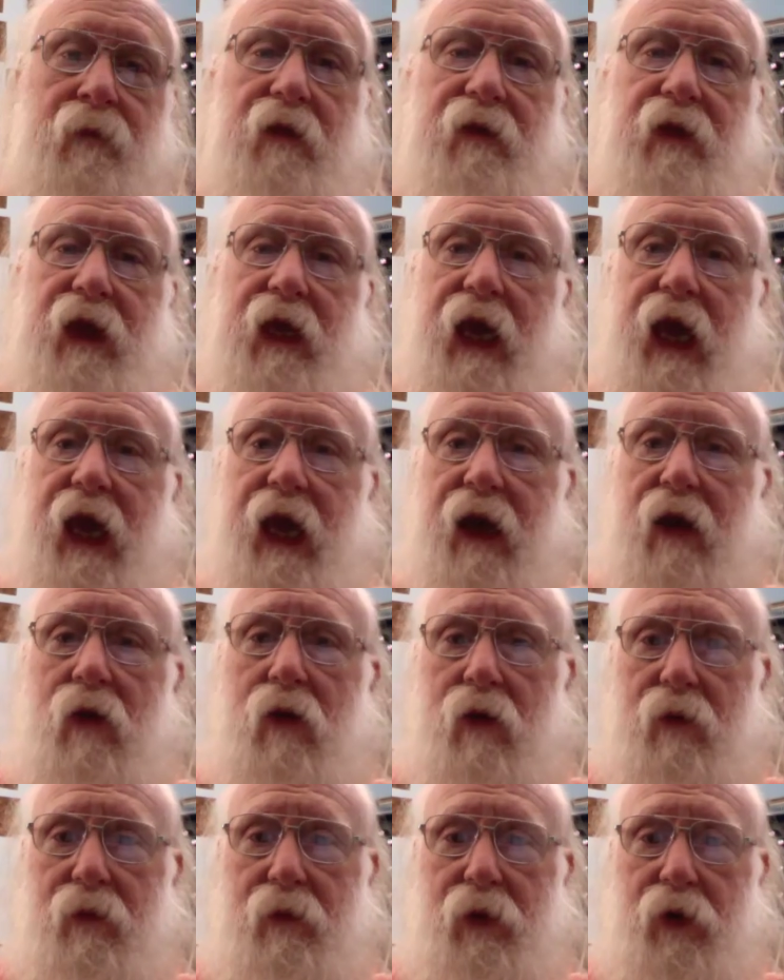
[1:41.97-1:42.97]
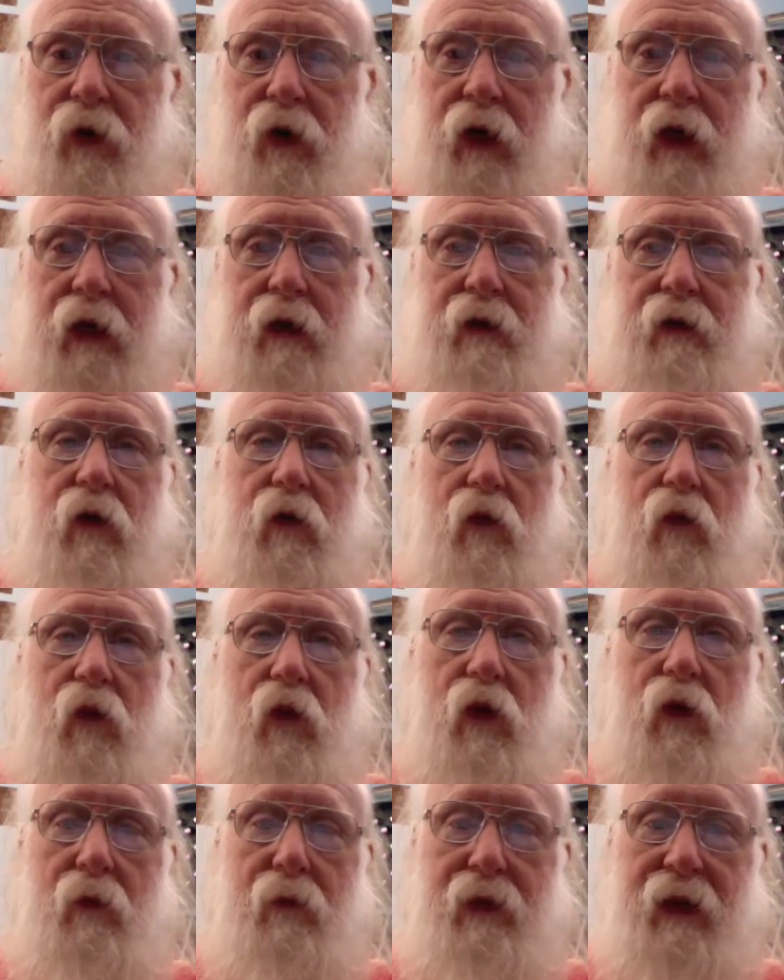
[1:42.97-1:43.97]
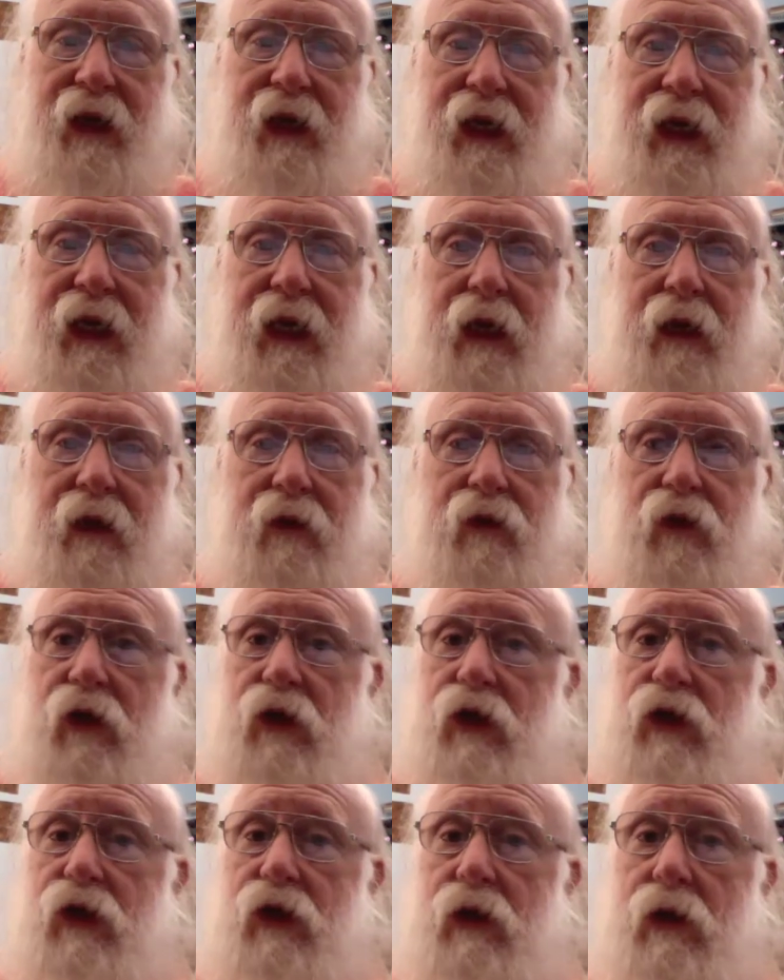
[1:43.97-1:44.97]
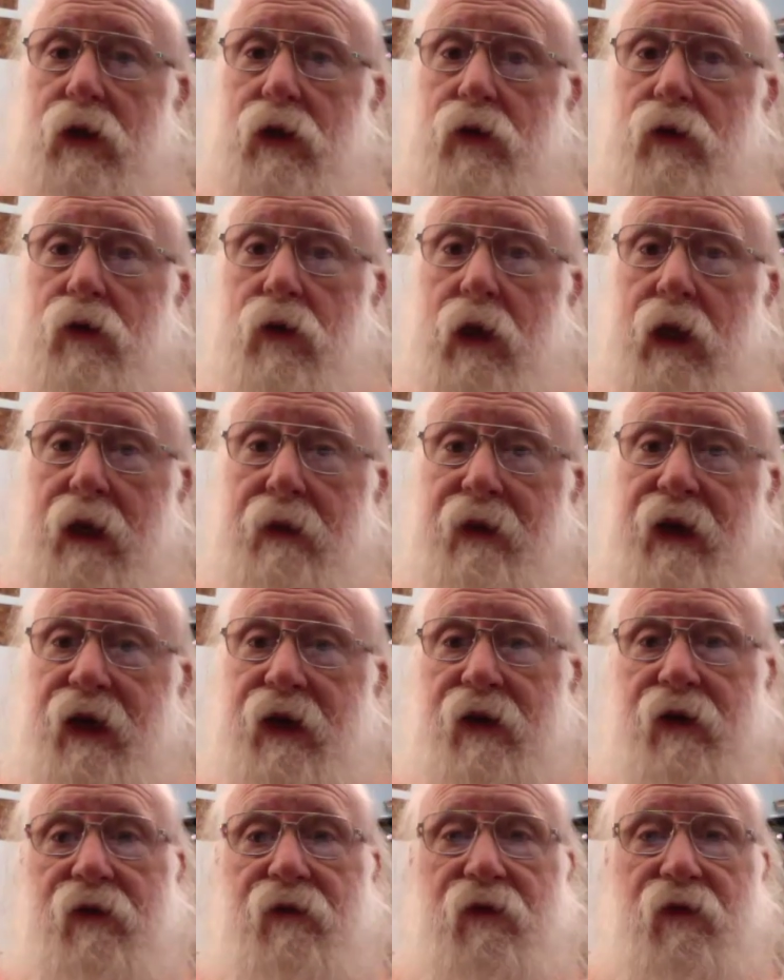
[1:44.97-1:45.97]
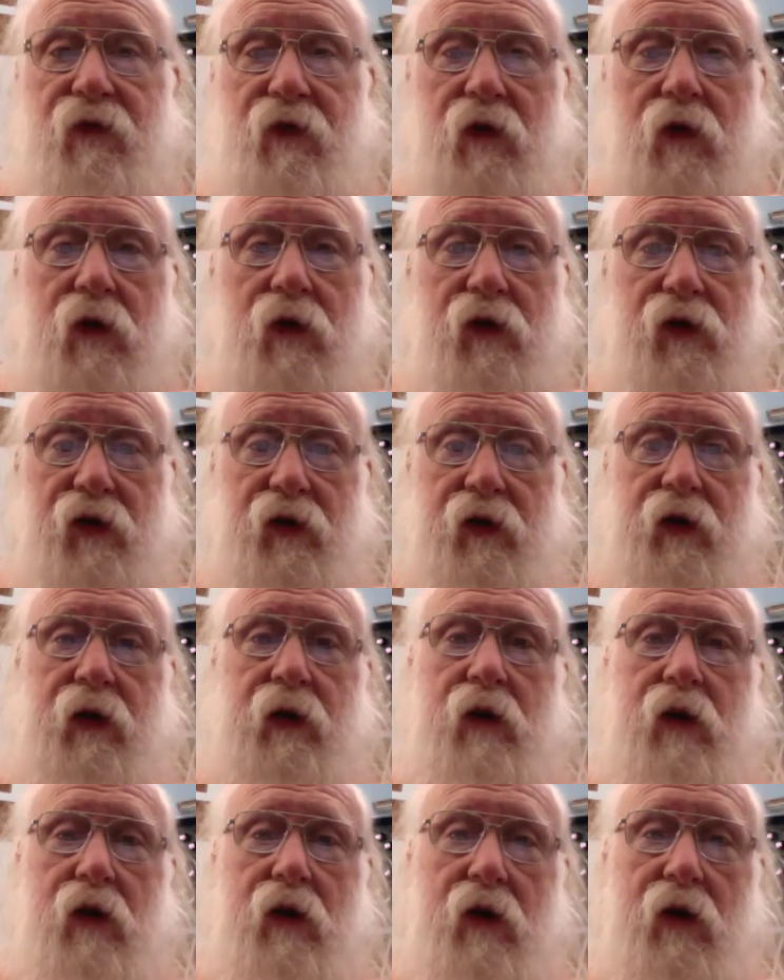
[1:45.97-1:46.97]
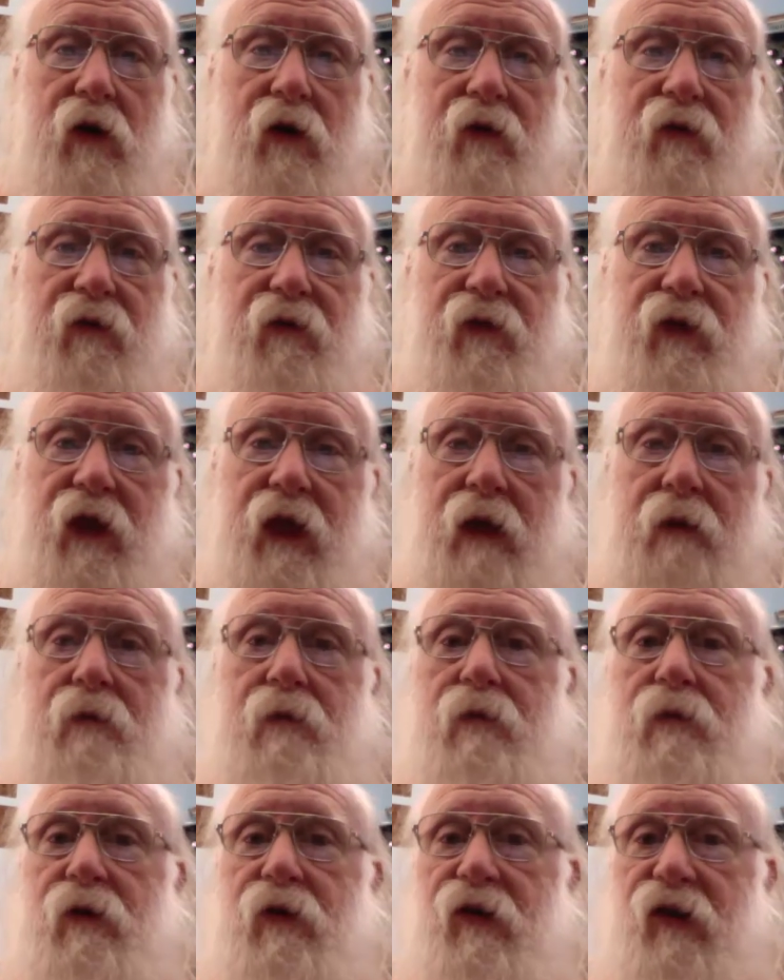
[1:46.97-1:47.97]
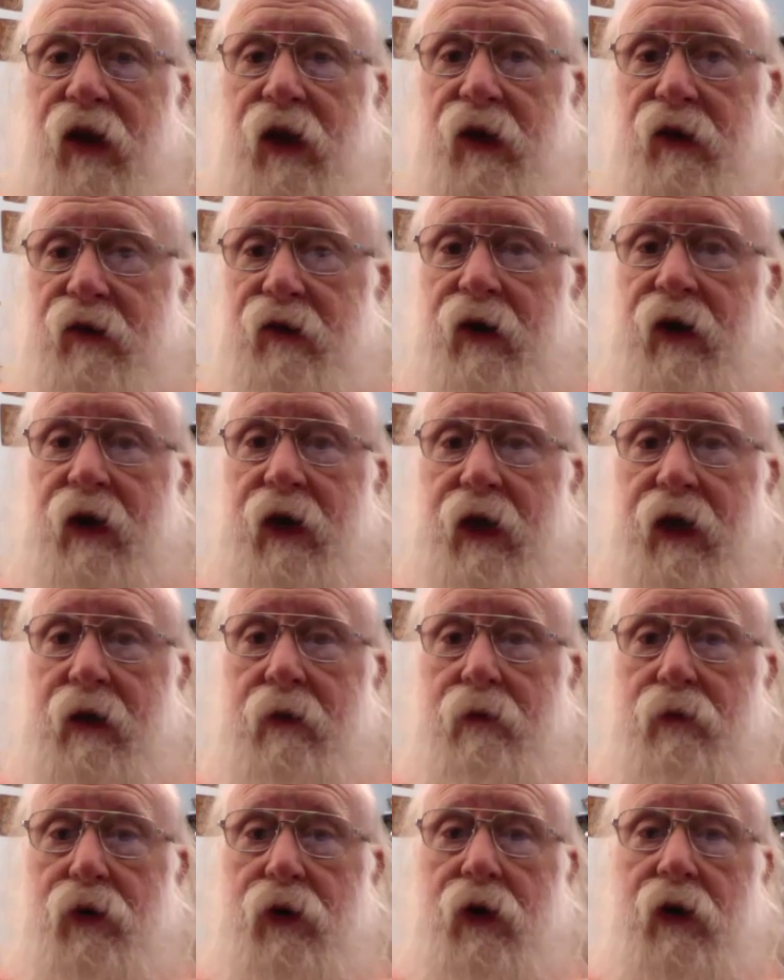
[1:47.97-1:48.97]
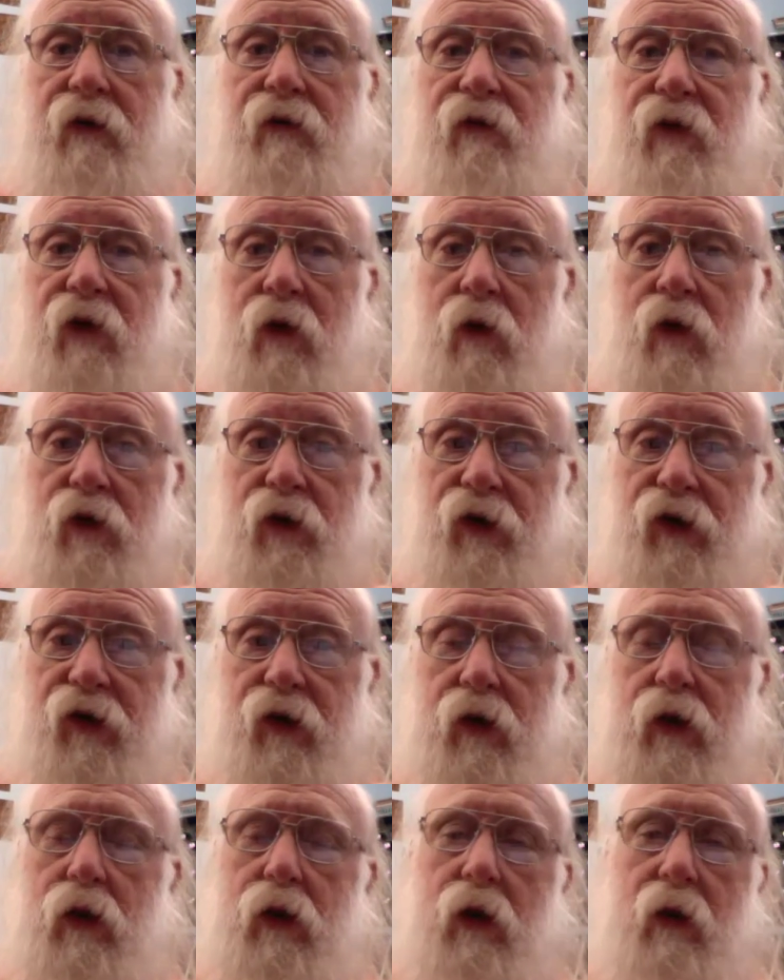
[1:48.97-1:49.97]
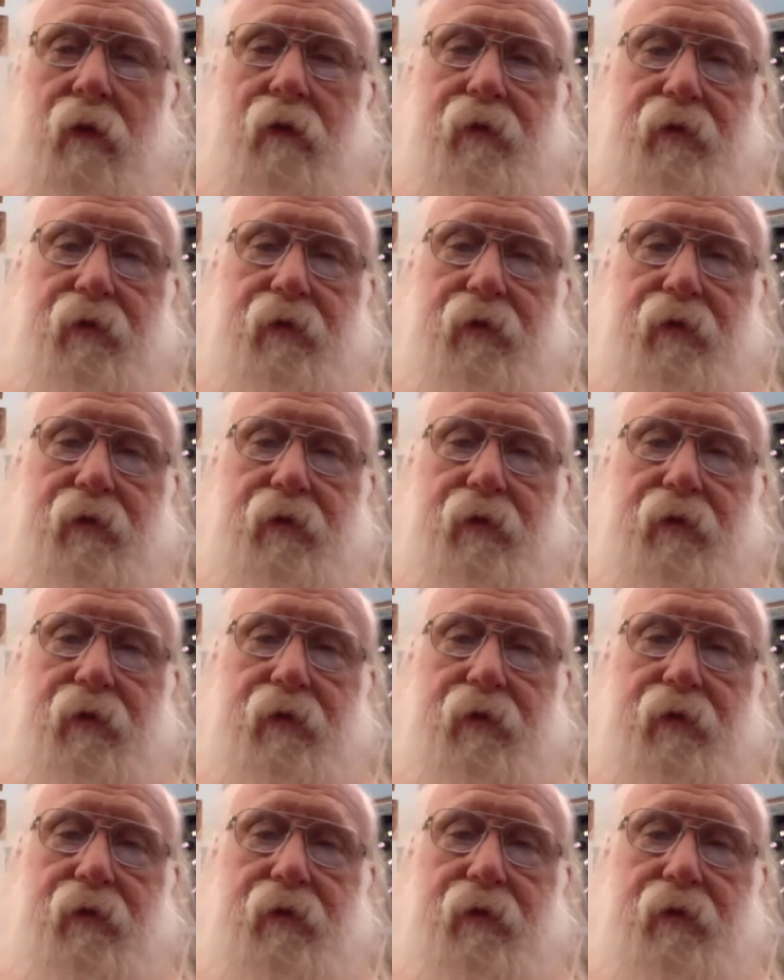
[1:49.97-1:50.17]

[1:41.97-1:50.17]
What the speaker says: The output will be the slew limited version of the changing input voltages.